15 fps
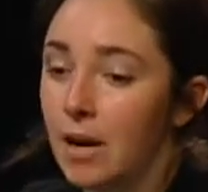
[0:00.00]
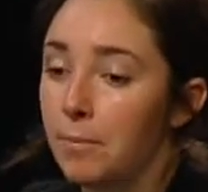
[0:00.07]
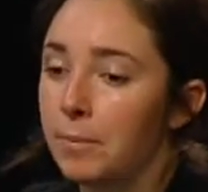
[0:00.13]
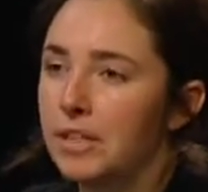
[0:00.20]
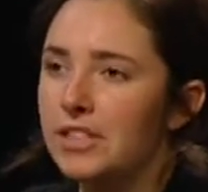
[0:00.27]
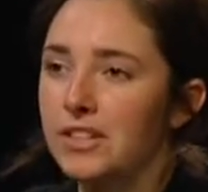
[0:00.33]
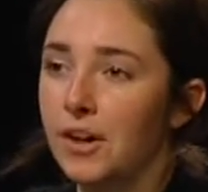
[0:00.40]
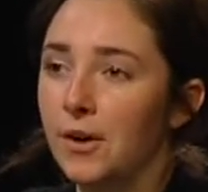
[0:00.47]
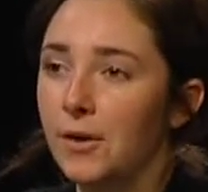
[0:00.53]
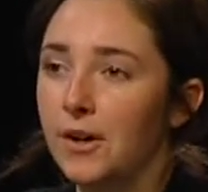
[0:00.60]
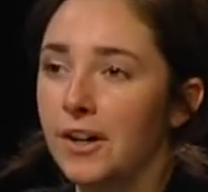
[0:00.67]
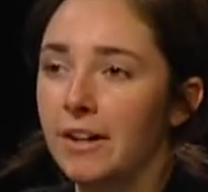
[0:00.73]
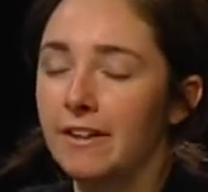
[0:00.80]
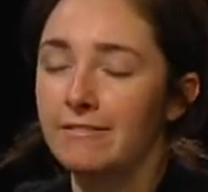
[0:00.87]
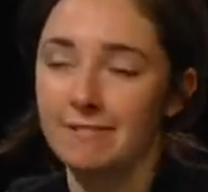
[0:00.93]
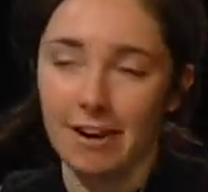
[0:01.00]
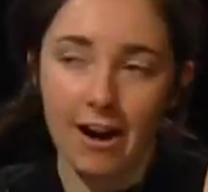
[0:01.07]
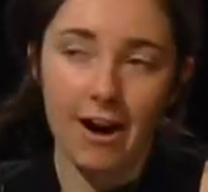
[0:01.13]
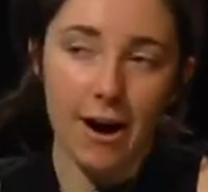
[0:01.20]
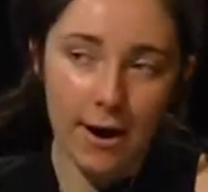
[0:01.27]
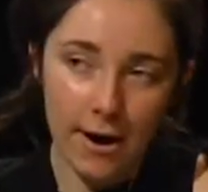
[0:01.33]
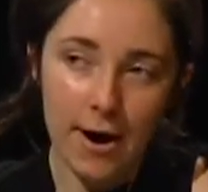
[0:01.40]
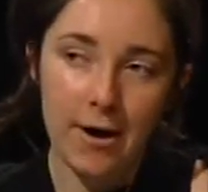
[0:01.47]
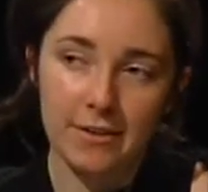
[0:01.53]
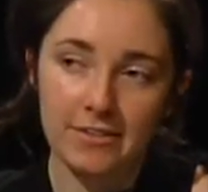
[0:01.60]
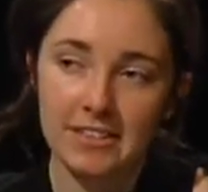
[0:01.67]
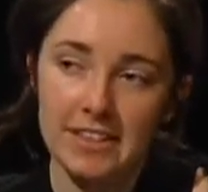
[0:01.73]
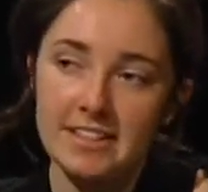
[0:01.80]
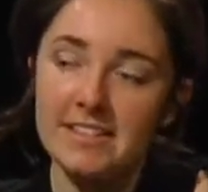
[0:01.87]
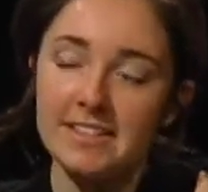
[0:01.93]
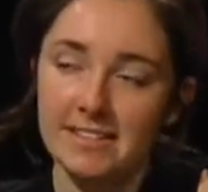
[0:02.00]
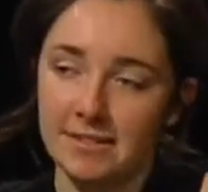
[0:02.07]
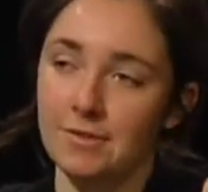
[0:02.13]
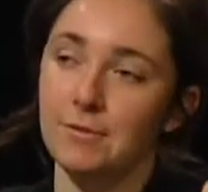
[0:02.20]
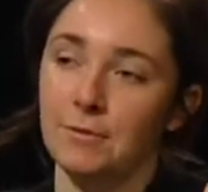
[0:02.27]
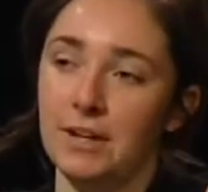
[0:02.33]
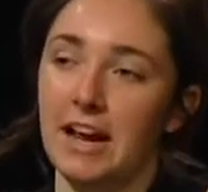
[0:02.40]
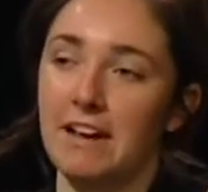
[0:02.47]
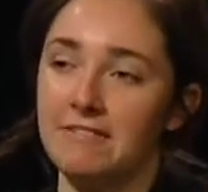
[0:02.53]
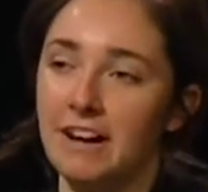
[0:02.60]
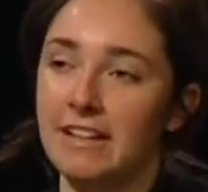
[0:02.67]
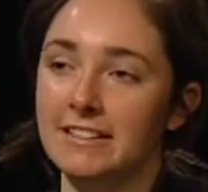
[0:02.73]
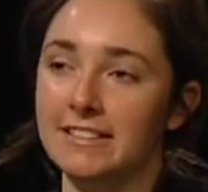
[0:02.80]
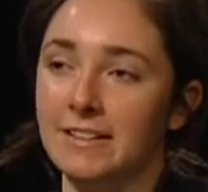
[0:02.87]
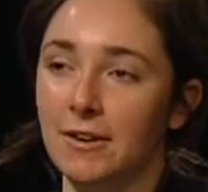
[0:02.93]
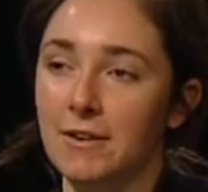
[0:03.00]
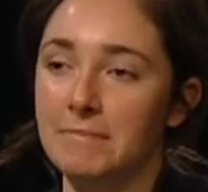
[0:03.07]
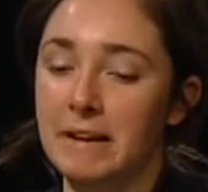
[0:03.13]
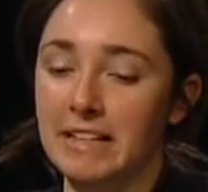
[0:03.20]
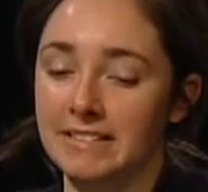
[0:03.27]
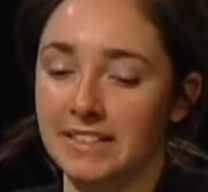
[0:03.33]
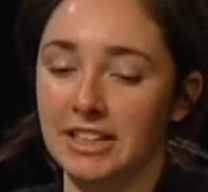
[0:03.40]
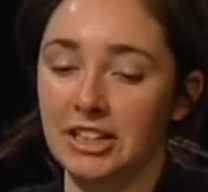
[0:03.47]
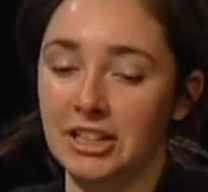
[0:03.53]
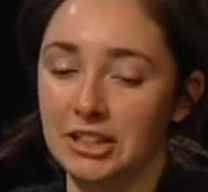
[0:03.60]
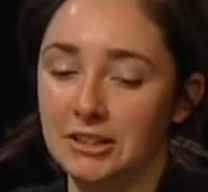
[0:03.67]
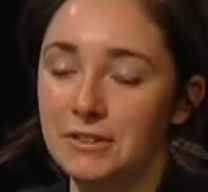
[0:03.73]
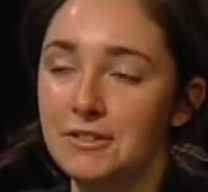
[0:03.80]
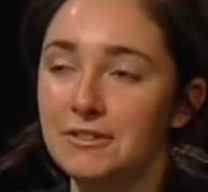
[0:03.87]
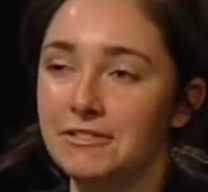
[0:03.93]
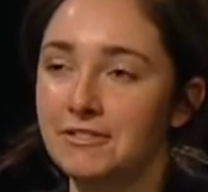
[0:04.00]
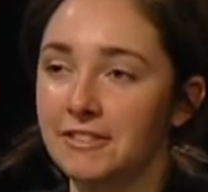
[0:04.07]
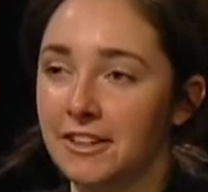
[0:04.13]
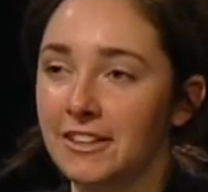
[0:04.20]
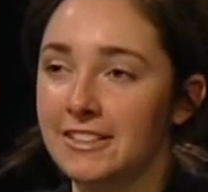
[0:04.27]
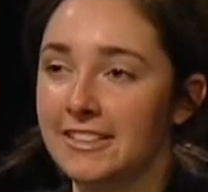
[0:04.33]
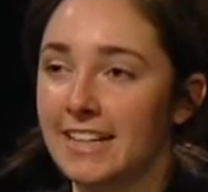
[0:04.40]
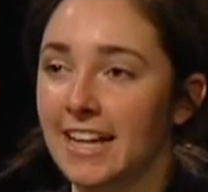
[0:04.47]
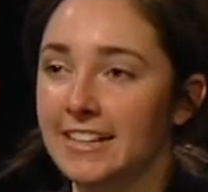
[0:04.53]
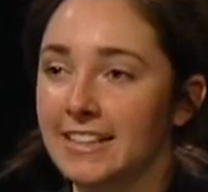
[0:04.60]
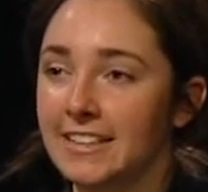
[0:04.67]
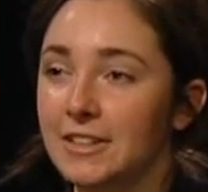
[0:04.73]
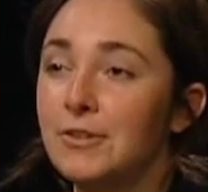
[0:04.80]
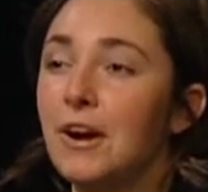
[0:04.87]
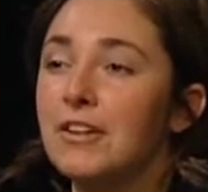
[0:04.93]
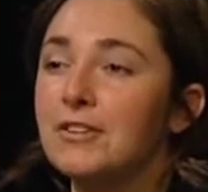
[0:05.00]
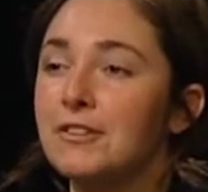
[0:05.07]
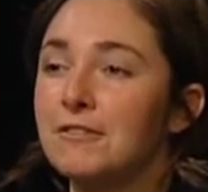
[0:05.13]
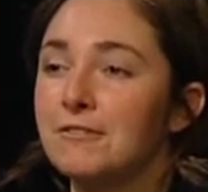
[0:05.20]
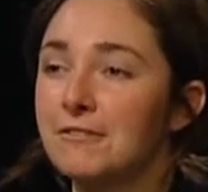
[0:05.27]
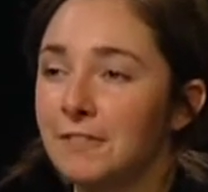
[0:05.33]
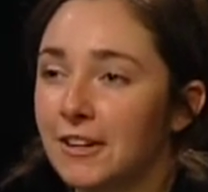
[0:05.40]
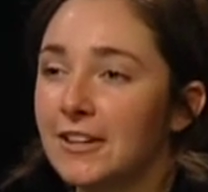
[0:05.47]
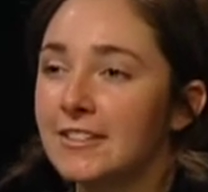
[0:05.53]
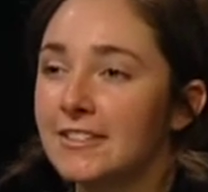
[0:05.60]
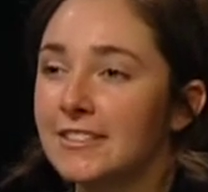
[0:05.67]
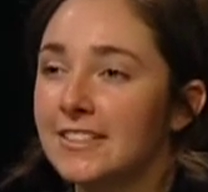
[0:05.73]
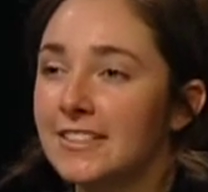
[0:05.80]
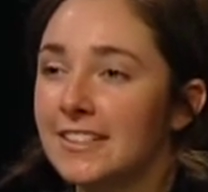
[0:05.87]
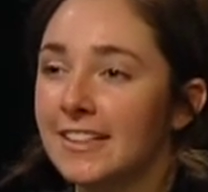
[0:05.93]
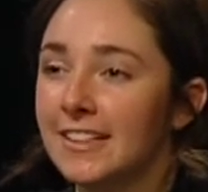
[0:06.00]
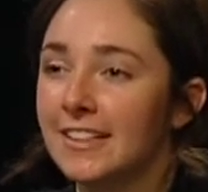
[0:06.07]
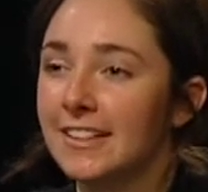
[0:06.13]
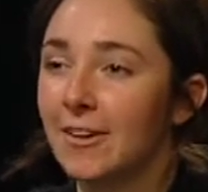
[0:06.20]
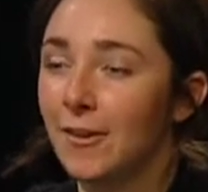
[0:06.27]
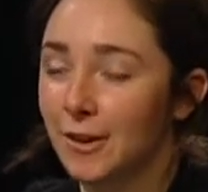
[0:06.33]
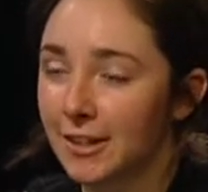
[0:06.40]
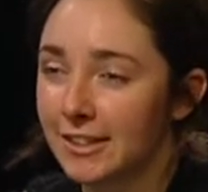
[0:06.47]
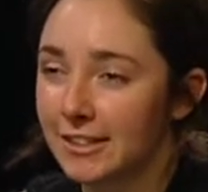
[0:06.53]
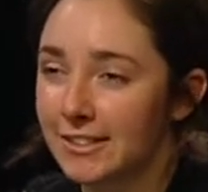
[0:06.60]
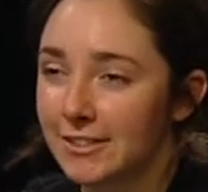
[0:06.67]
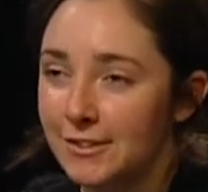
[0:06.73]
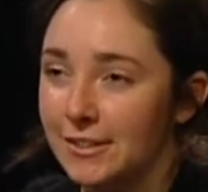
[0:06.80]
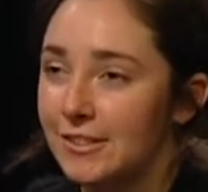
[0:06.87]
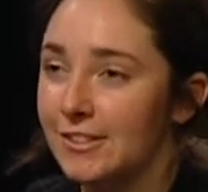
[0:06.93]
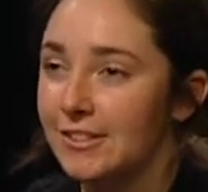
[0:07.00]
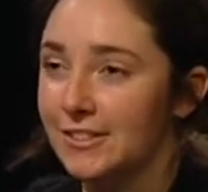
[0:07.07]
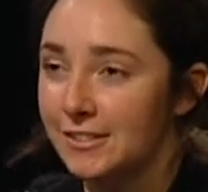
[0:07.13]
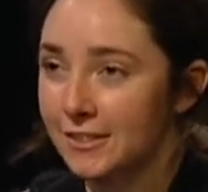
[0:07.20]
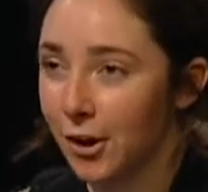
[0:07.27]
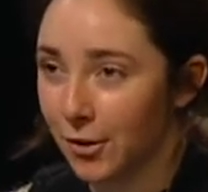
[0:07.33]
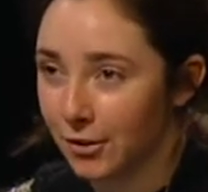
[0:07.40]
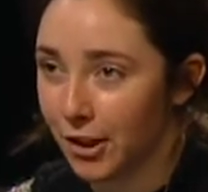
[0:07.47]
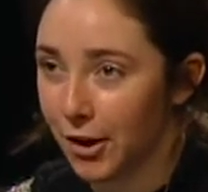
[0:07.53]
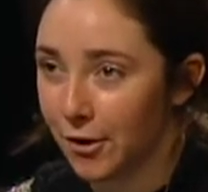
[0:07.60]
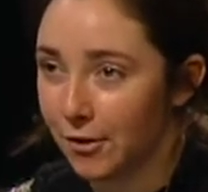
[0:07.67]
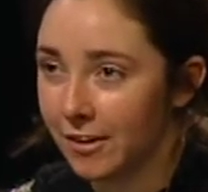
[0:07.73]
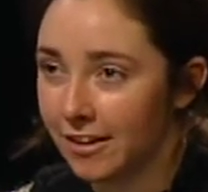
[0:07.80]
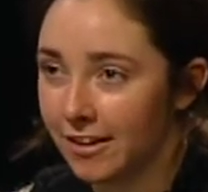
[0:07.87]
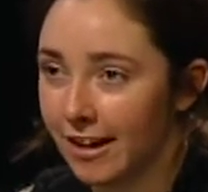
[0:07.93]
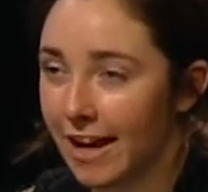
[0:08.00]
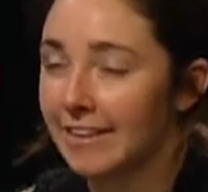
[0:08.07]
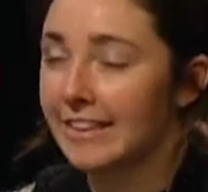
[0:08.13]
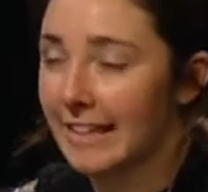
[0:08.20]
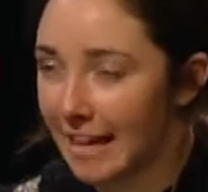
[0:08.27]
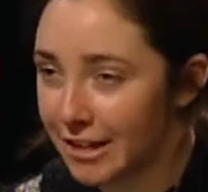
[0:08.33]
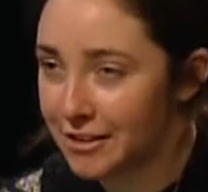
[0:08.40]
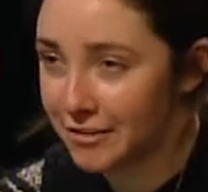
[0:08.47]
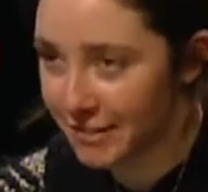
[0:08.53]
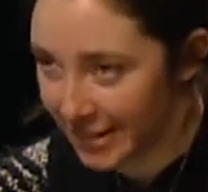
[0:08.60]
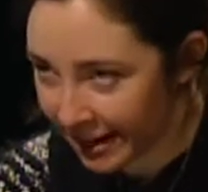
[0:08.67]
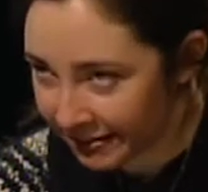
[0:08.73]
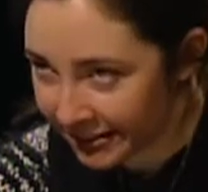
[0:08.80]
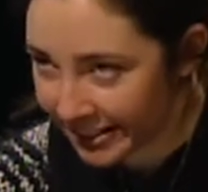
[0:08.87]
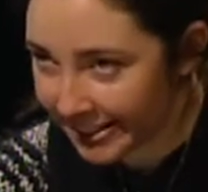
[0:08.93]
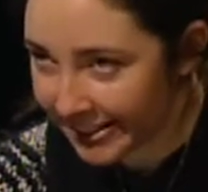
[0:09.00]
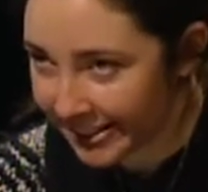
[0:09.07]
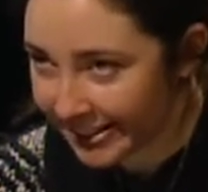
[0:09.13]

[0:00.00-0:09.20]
But so, uh, this is what I find so amazing. You first had you had your first orchestral solo at the age of seven.